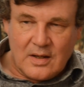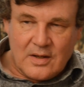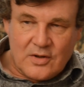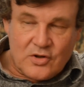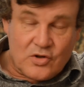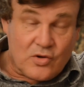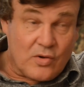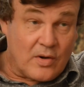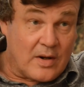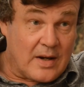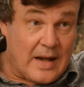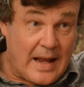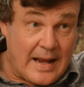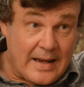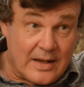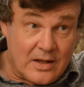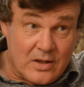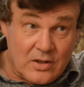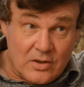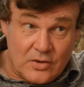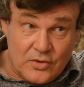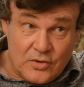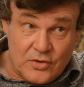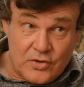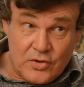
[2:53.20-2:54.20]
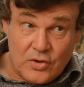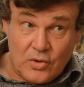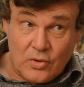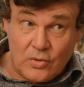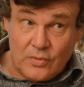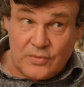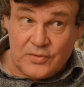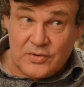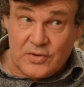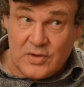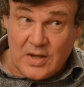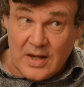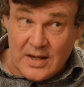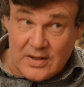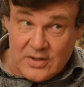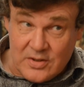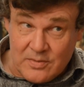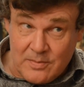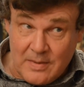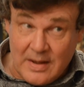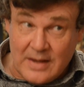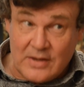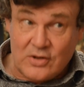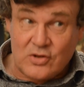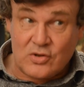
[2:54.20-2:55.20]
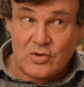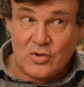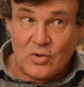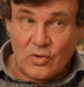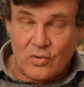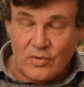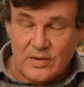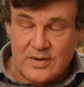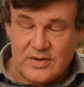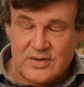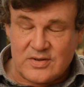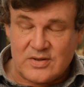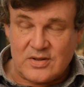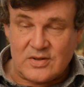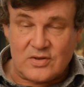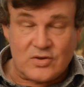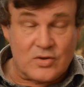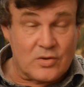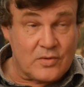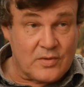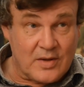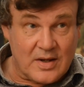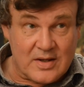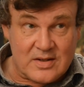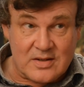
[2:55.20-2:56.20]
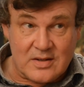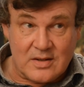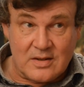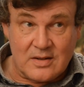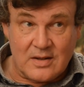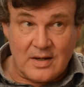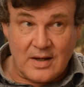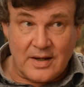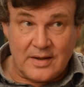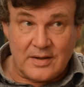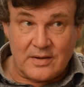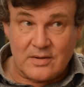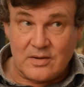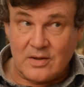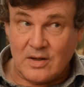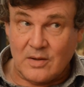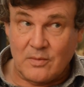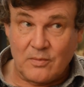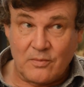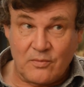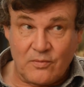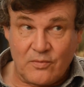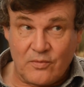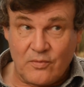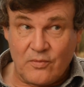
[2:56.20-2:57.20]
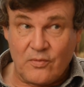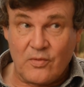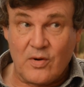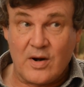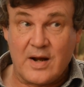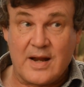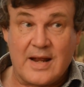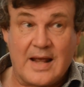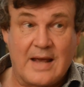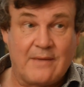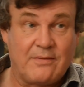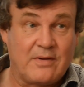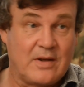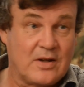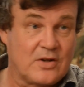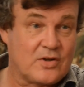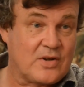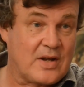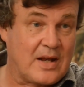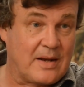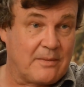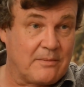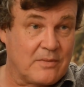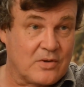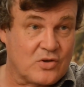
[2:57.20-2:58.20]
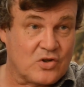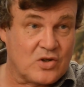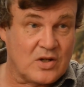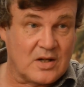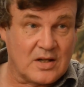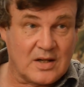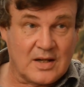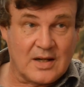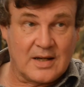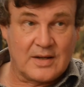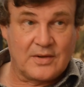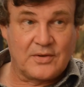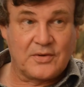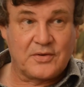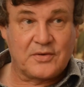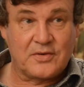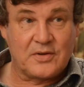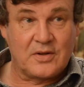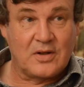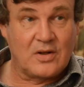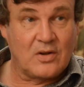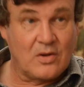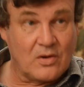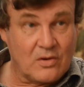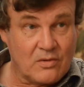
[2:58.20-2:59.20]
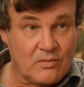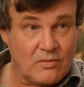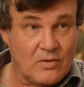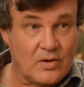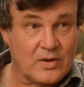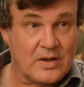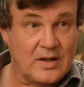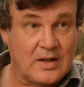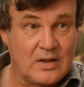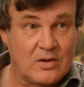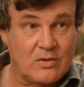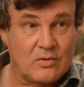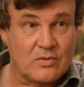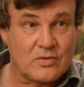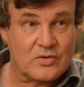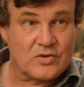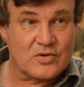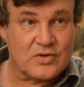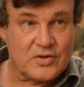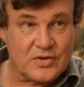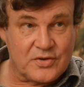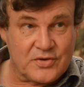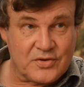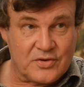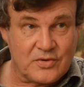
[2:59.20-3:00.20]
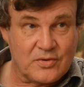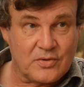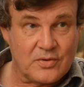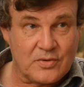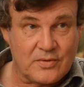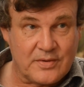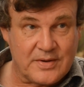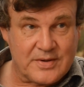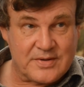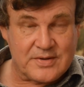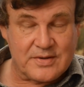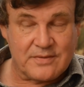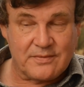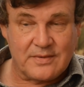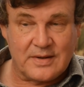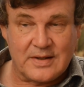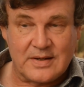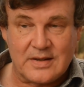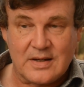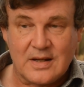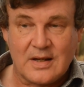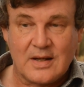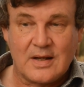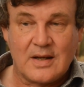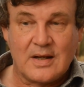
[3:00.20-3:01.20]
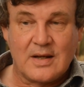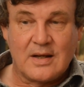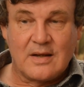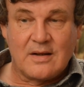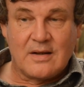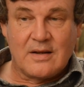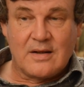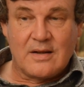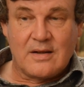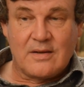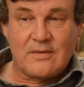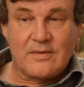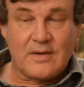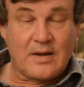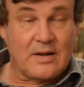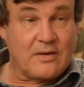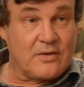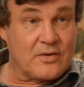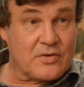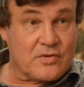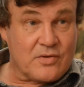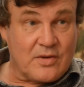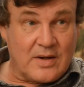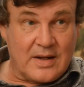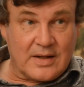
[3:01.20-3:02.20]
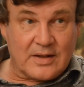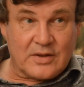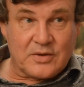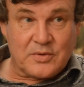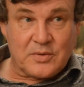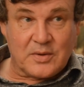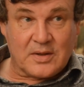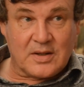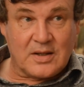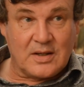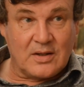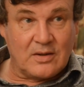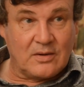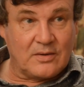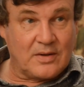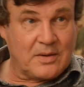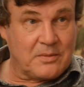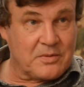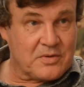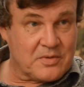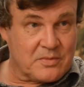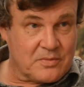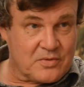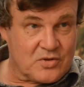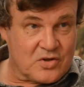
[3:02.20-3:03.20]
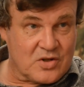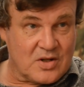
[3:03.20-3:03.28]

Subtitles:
Sri Lankan Test match tourists in 2009. You know, really heavy attack, machine guns and rocket launchers and all the rest of it. None of the Sri Lankans were killed. That was